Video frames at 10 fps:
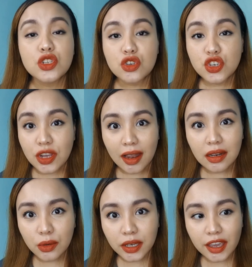social
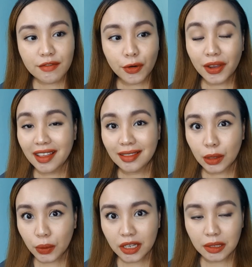looking for a
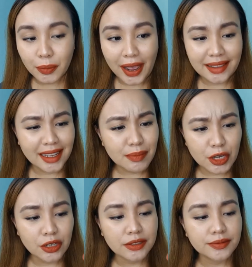local brand. Alam
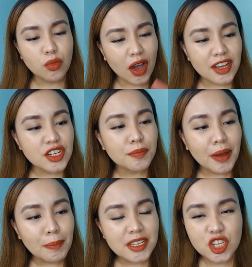mo yun? Mukha siyang,
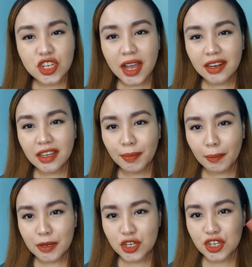papasa
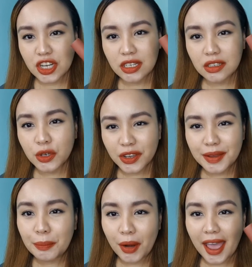siyang Korean